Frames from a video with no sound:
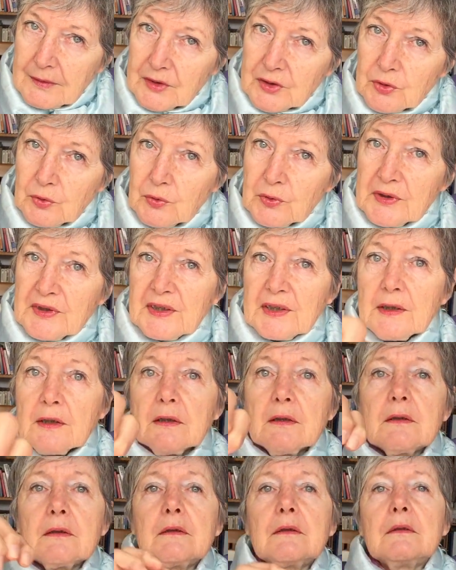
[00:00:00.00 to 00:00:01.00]
sourcing
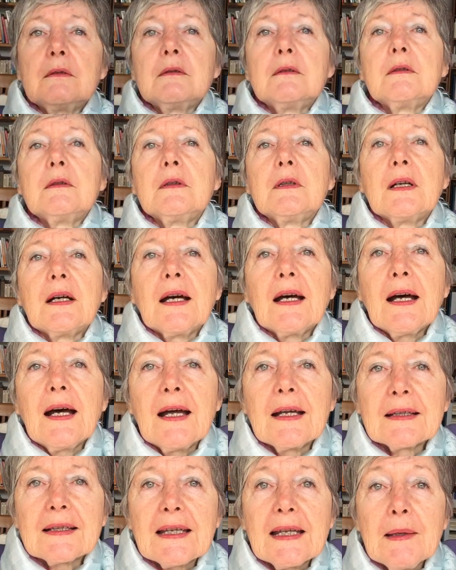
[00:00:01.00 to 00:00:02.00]

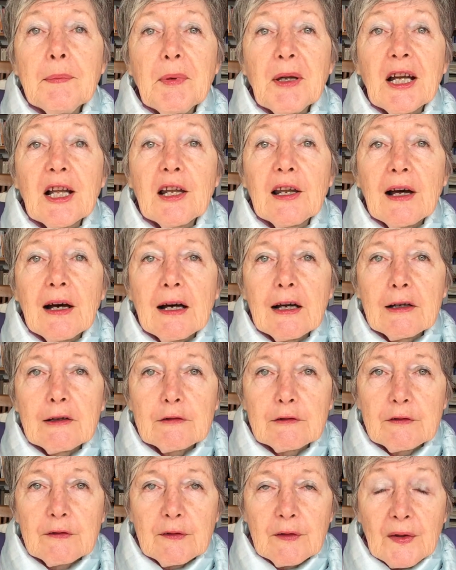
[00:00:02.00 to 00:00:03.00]
and keeping
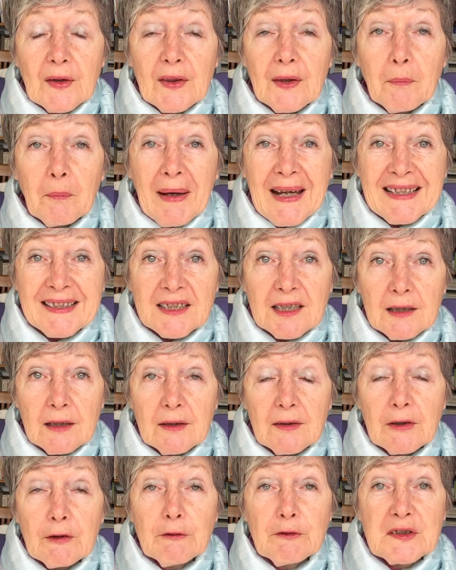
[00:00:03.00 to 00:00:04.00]
alive the matter,
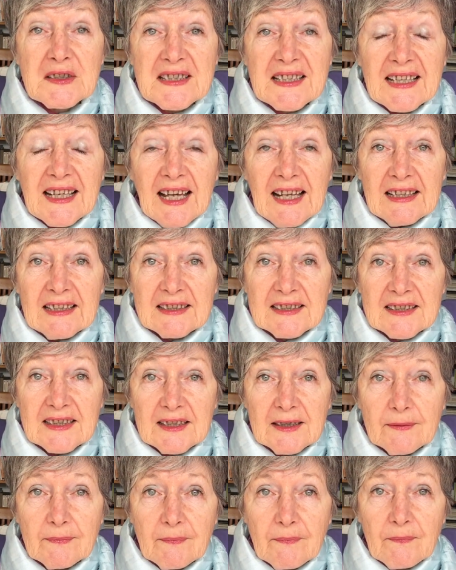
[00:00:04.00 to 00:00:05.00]
the
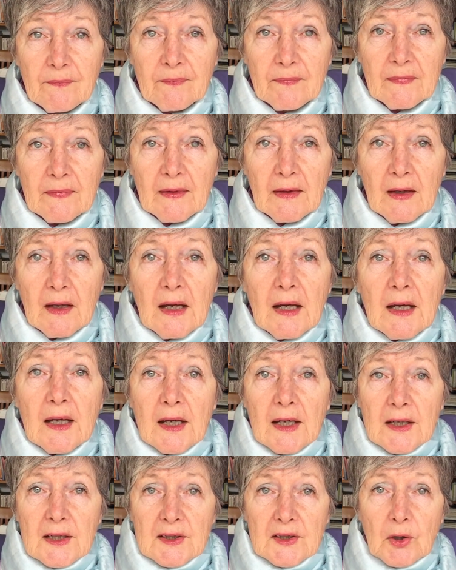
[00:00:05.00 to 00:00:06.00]
physicality.
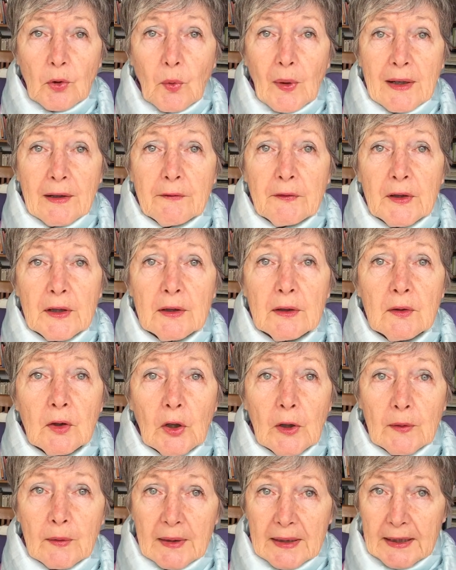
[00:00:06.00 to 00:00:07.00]
So one of the
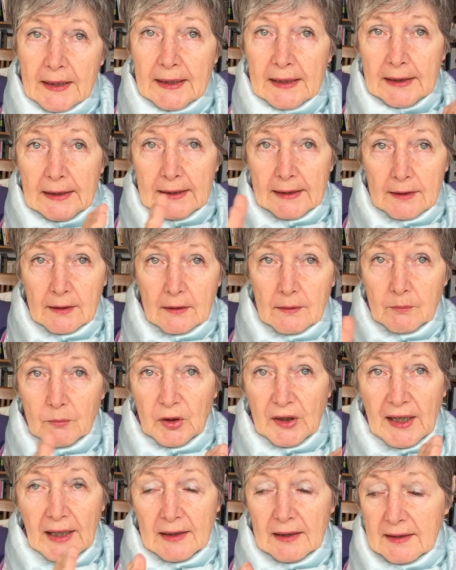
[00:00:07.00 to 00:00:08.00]
healing
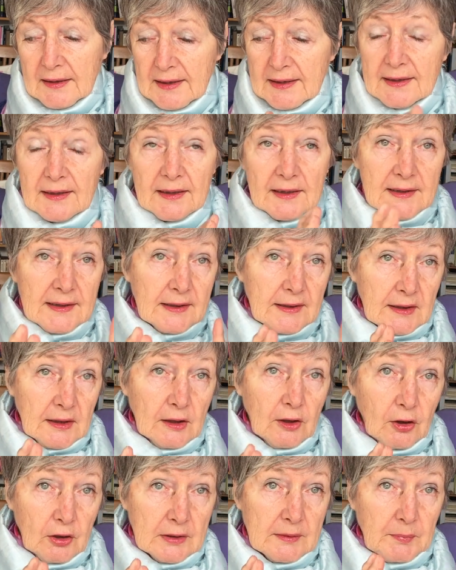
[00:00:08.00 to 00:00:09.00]
modalities, and this is the
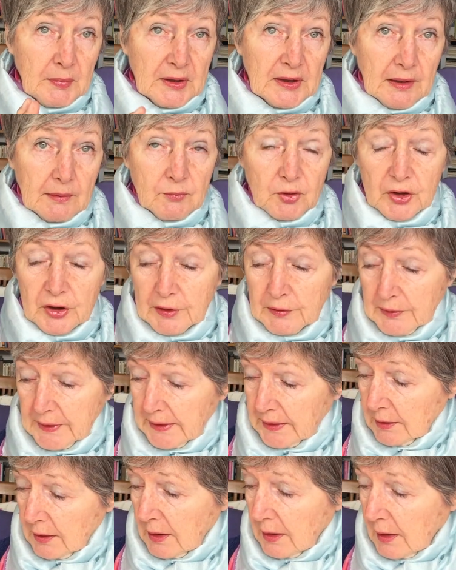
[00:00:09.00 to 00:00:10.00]
last bit I'm
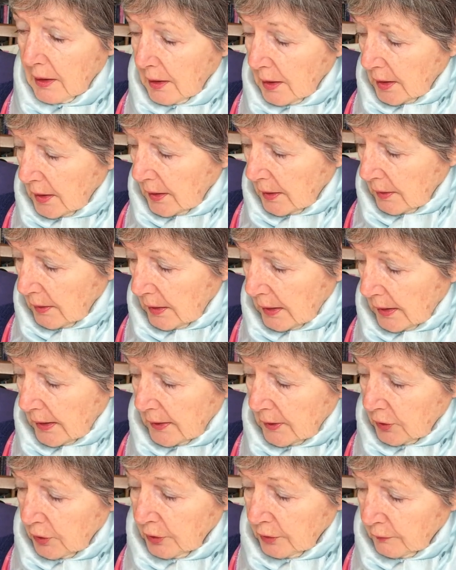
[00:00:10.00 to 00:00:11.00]
sharing,
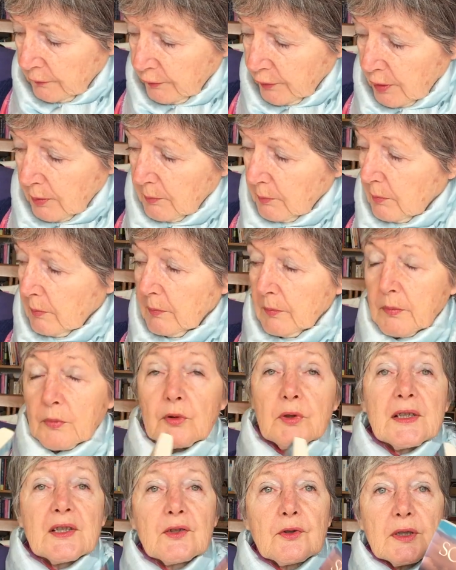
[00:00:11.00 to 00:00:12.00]
I learned from
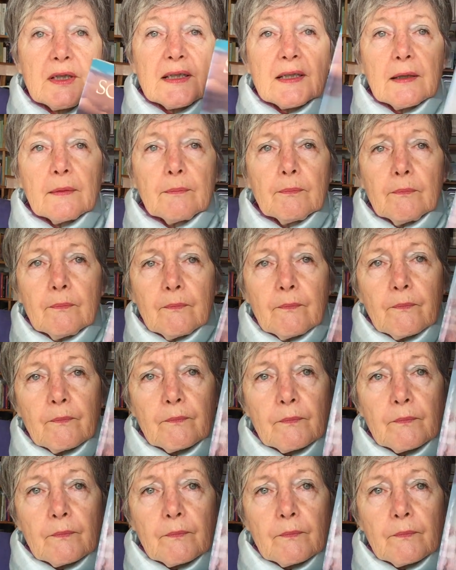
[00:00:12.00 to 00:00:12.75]
Chris Griscom.